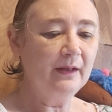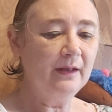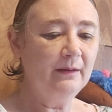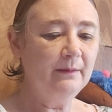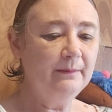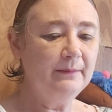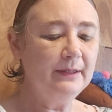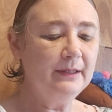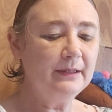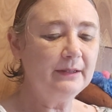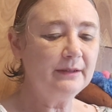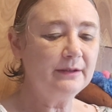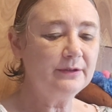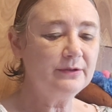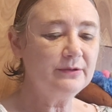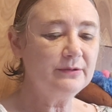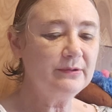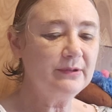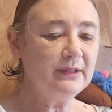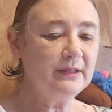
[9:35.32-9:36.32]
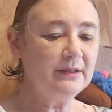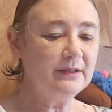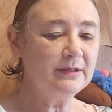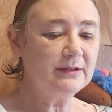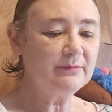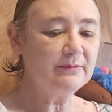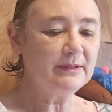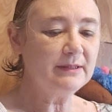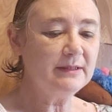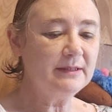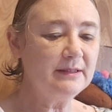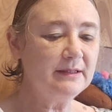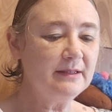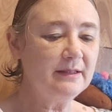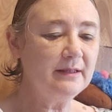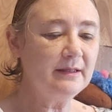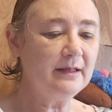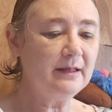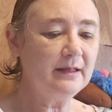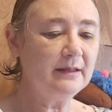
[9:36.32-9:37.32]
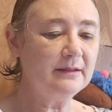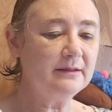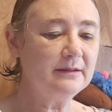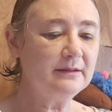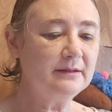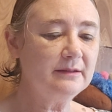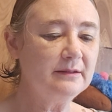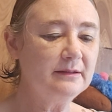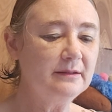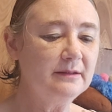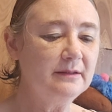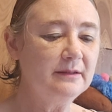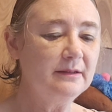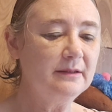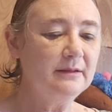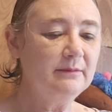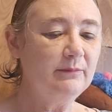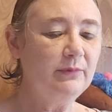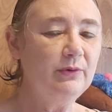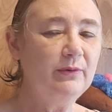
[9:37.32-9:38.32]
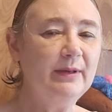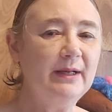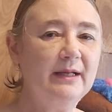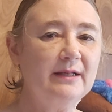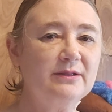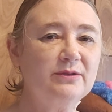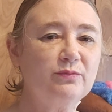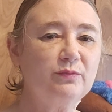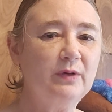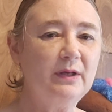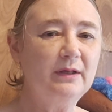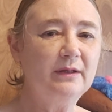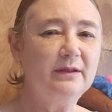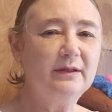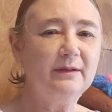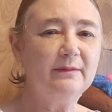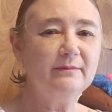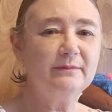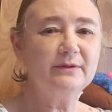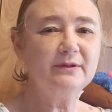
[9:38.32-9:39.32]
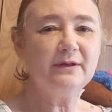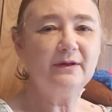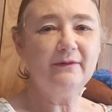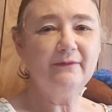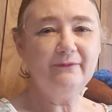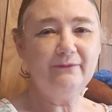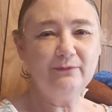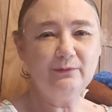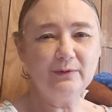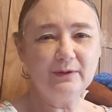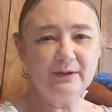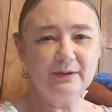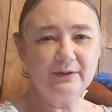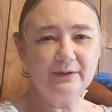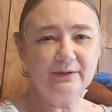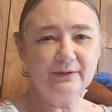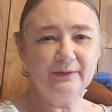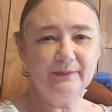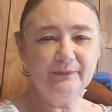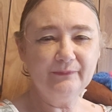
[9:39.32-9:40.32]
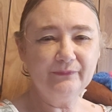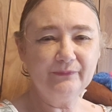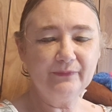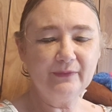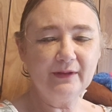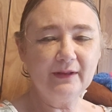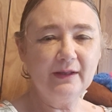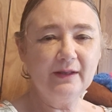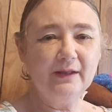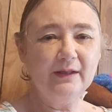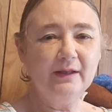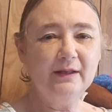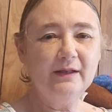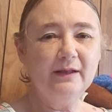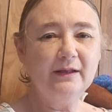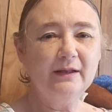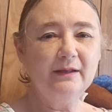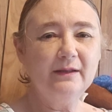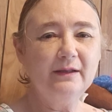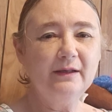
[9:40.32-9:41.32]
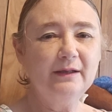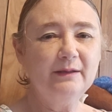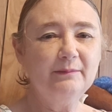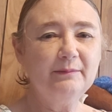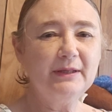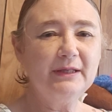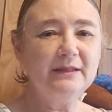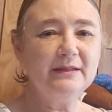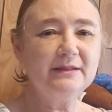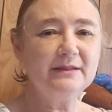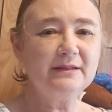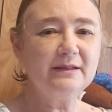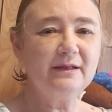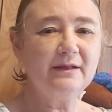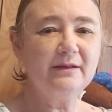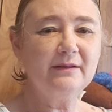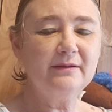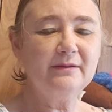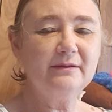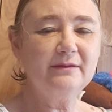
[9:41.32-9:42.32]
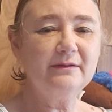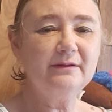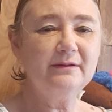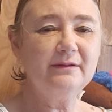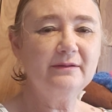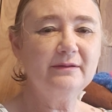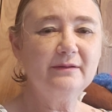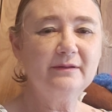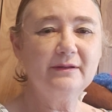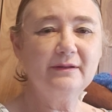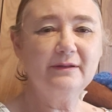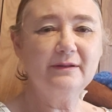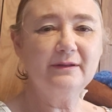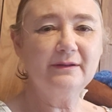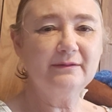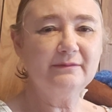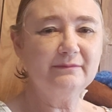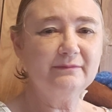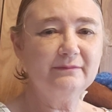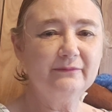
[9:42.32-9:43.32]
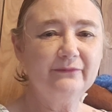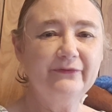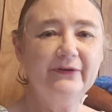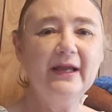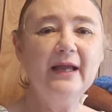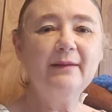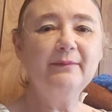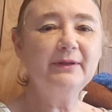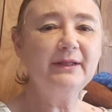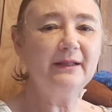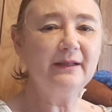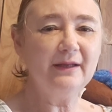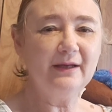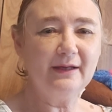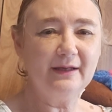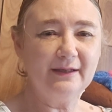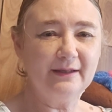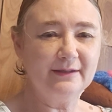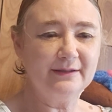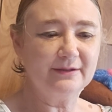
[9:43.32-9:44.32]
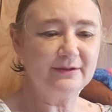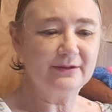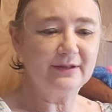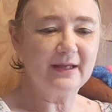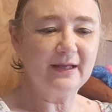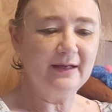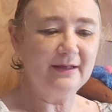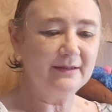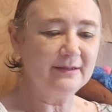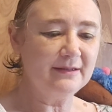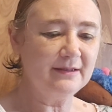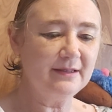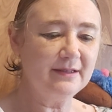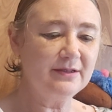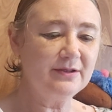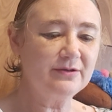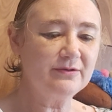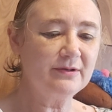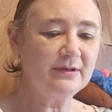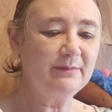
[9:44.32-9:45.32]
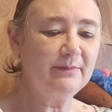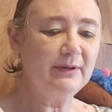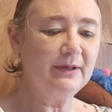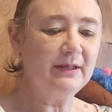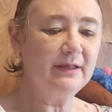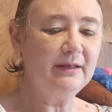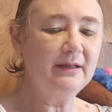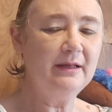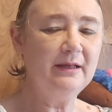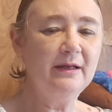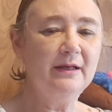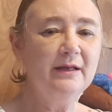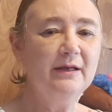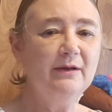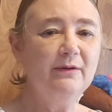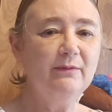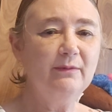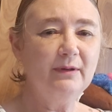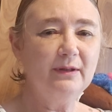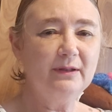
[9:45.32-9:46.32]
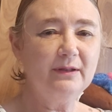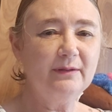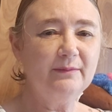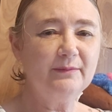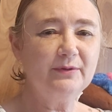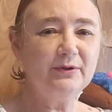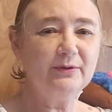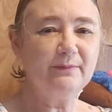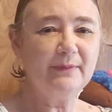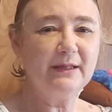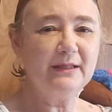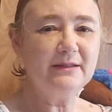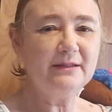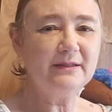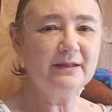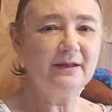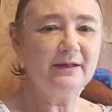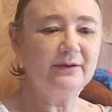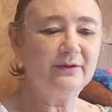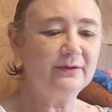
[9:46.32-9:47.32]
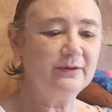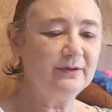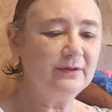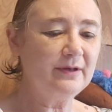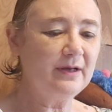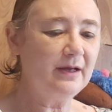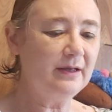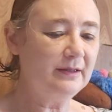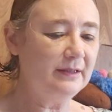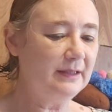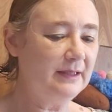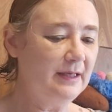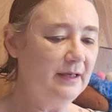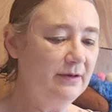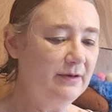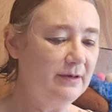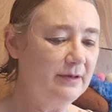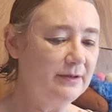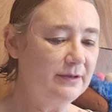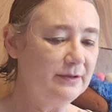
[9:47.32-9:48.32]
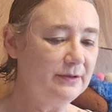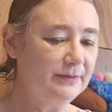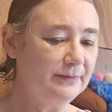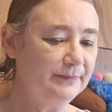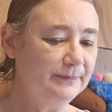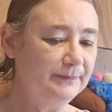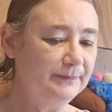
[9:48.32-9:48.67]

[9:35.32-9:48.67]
But the truth here is we see that Boaz welcomed a foreigner, not based on the family lines or the ancestry, but he welcomed her based on her godly character.